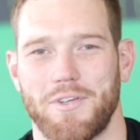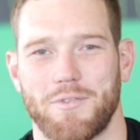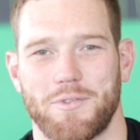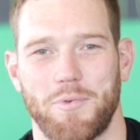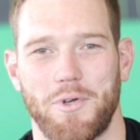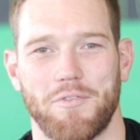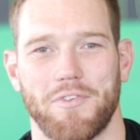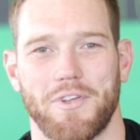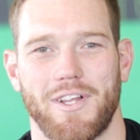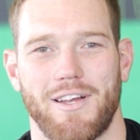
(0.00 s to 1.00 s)
It was
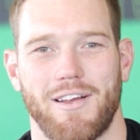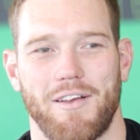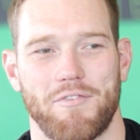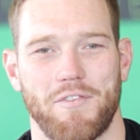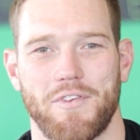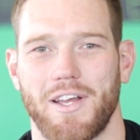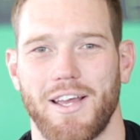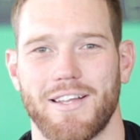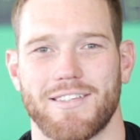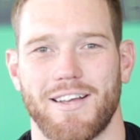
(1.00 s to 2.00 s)
beautiful. I have nothing
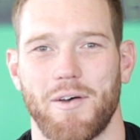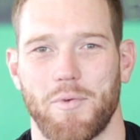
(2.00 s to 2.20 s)
against the guy,